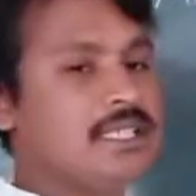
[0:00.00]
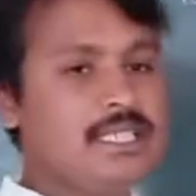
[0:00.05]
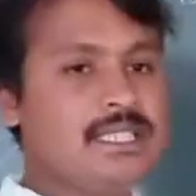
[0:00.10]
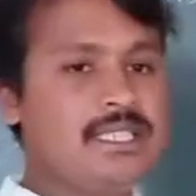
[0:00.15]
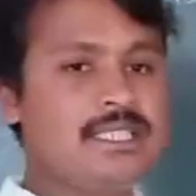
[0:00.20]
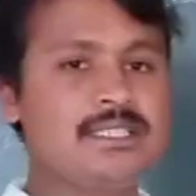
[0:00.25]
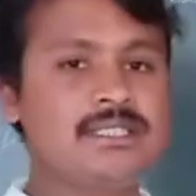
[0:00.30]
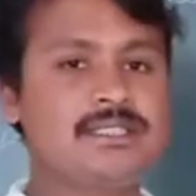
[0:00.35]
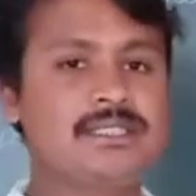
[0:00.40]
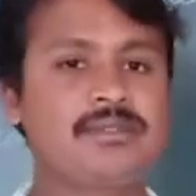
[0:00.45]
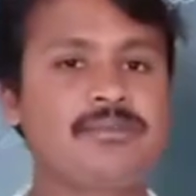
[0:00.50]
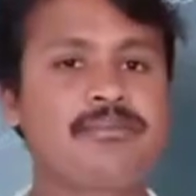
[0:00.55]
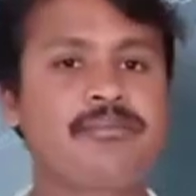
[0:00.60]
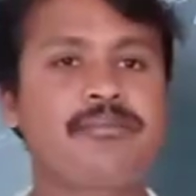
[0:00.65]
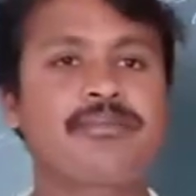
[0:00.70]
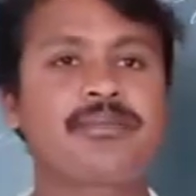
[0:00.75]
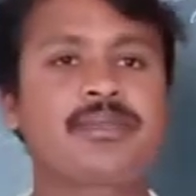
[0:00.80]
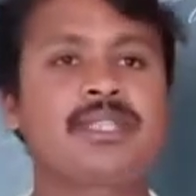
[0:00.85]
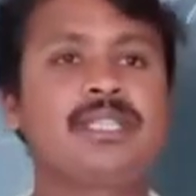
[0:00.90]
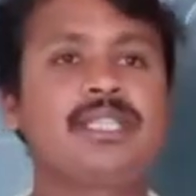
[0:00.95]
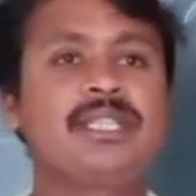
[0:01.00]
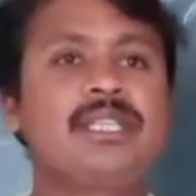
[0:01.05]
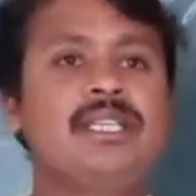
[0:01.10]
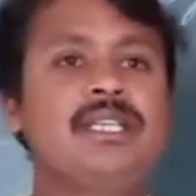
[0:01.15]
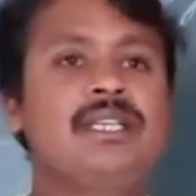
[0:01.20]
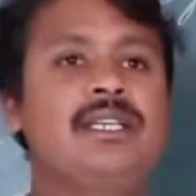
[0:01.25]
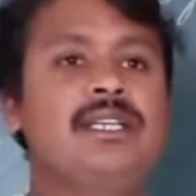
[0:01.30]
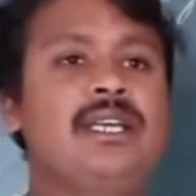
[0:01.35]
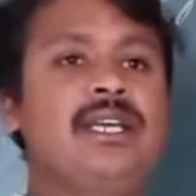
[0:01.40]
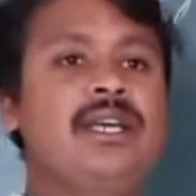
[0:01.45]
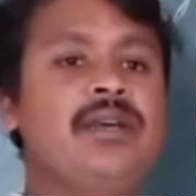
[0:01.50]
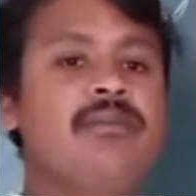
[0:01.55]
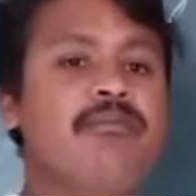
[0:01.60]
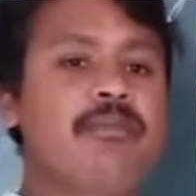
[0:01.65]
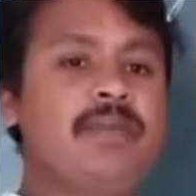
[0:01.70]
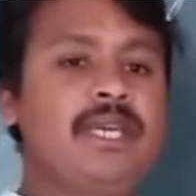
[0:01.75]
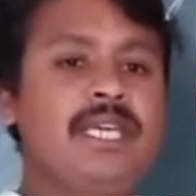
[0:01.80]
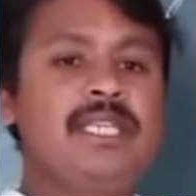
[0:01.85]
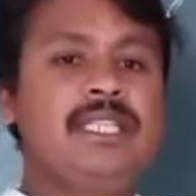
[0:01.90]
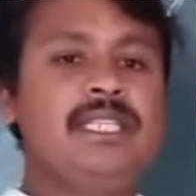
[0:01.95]
is
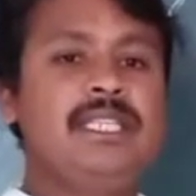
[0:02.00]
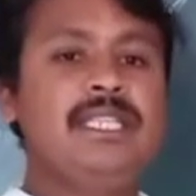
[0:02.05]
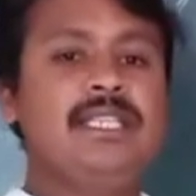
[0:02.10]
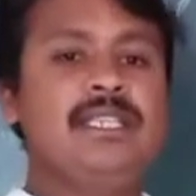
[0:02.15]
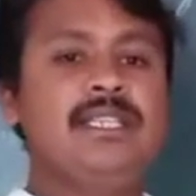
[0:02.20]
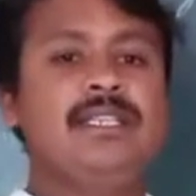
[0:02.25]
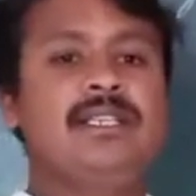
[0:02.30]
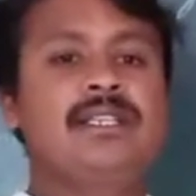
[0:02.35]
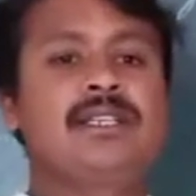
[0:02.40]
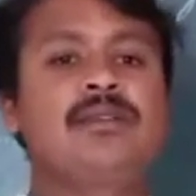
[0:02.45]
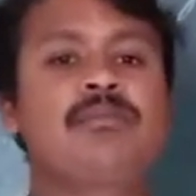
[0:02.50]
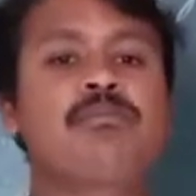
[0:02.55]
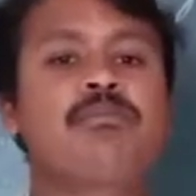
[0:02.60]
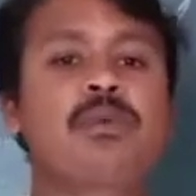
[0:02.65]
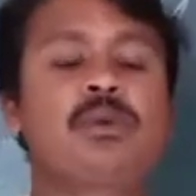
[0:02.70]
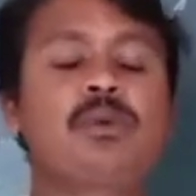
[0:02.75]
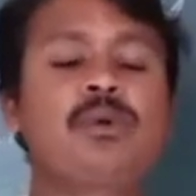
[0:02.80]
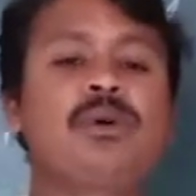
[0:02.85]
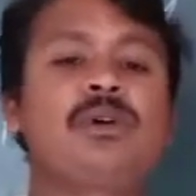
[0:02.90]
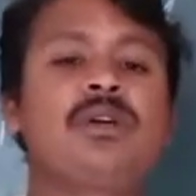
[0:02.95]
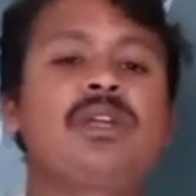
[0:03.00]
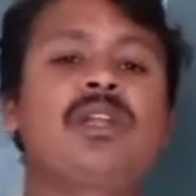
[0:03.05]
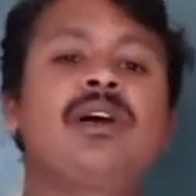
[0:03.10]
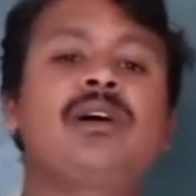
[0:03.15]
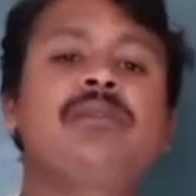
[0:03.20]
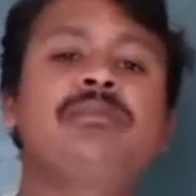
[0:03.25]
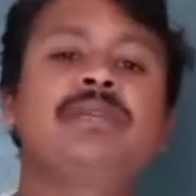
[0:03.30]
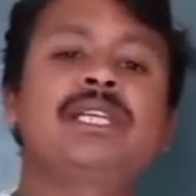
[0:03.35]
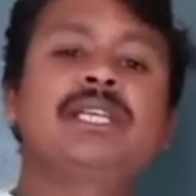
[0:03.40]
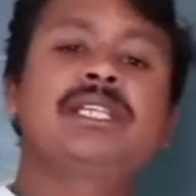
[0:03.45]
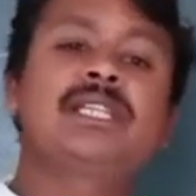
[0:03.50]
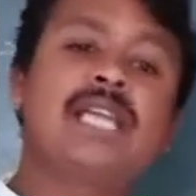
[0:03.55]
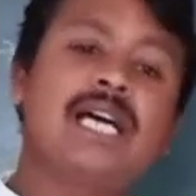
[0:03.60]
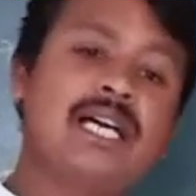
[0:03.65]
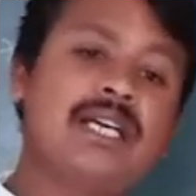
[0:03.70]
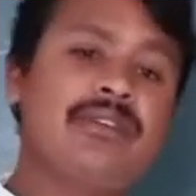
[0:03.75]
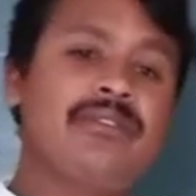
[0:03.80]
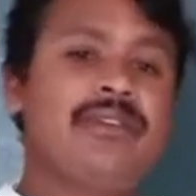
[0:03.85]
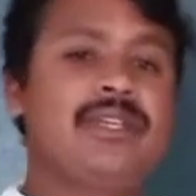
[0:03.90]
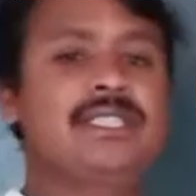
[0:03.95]
many programming
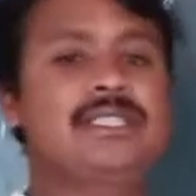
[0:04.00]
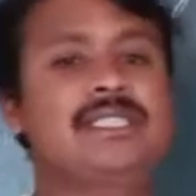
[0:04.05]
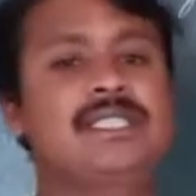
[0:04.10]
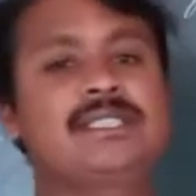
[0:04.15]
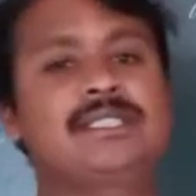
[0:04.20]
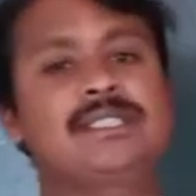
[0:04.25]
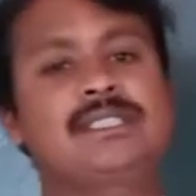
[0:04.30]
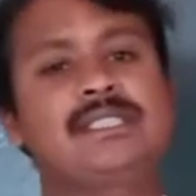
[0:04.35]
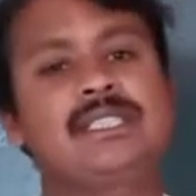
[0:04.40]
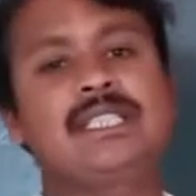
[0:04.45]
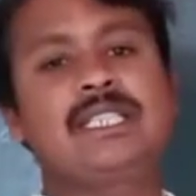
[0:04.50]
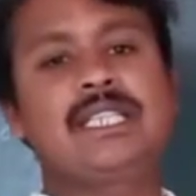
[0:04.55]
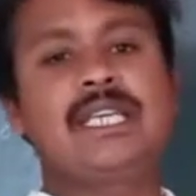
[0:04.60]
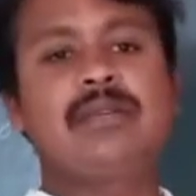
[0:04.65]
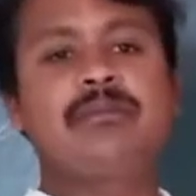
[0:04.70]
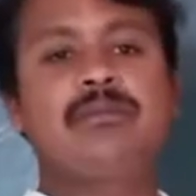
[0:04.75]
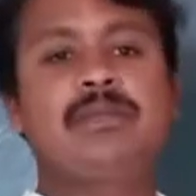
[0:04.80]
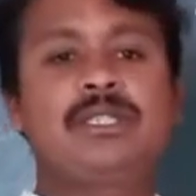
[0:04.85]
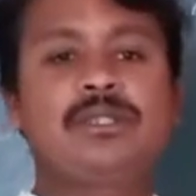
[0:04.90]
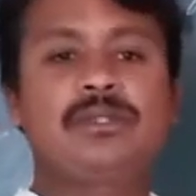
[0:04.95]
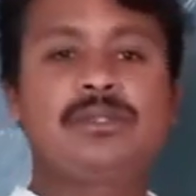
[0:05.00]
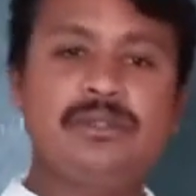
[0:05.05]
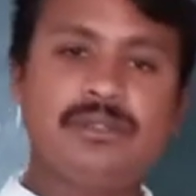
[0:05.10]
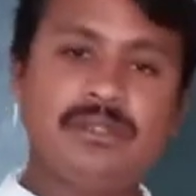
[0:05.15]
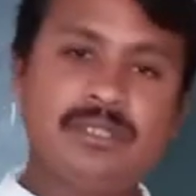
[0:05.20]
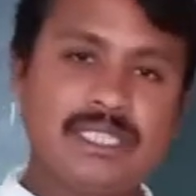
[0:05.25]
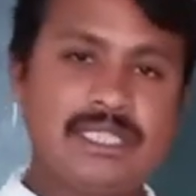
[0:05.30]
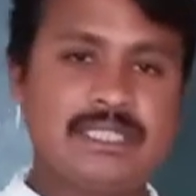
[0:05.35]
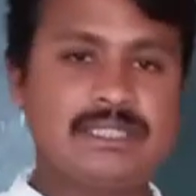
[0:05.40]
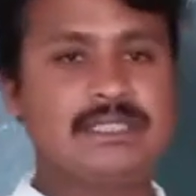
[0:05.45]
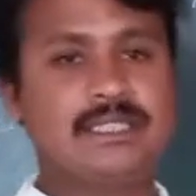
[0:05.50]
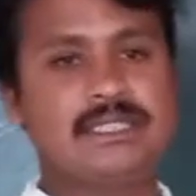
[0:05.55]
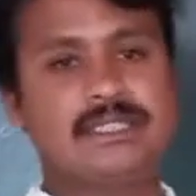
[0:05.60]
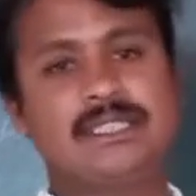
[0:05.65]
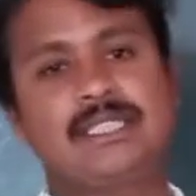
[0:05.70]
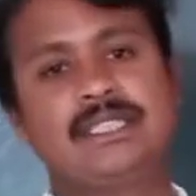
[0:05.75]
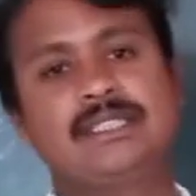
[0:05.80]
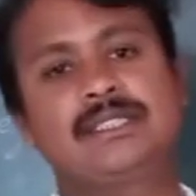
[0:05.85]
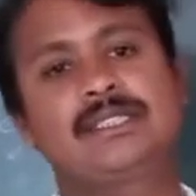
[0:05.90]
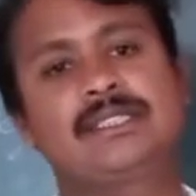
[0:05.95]
languages came into
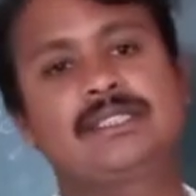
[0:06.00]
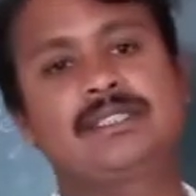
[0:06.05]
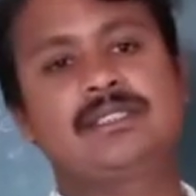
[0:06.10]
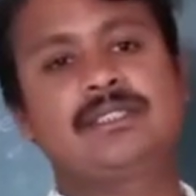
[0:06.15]
existence.